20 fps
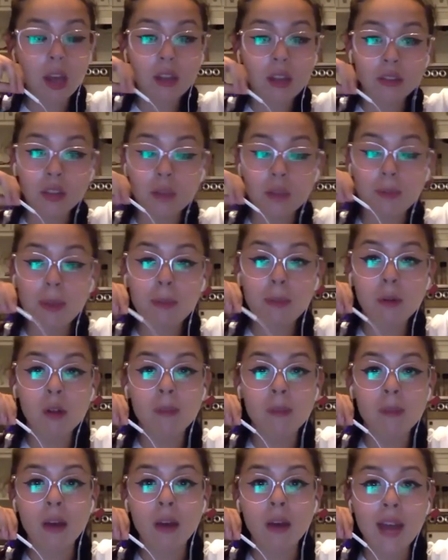to people
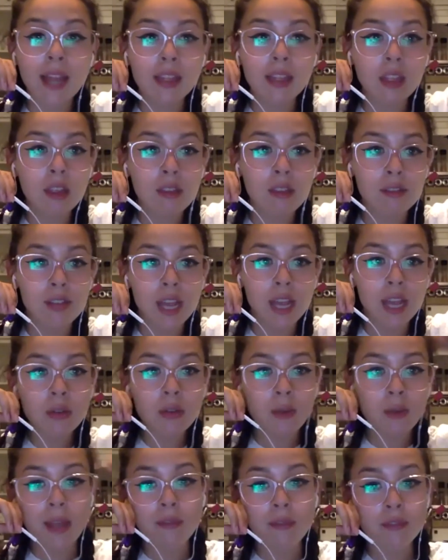about at this day
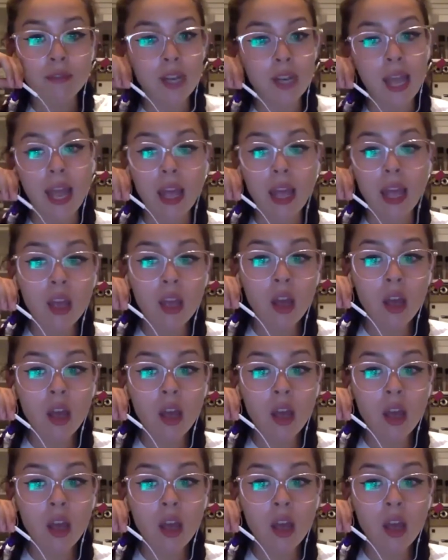rave today,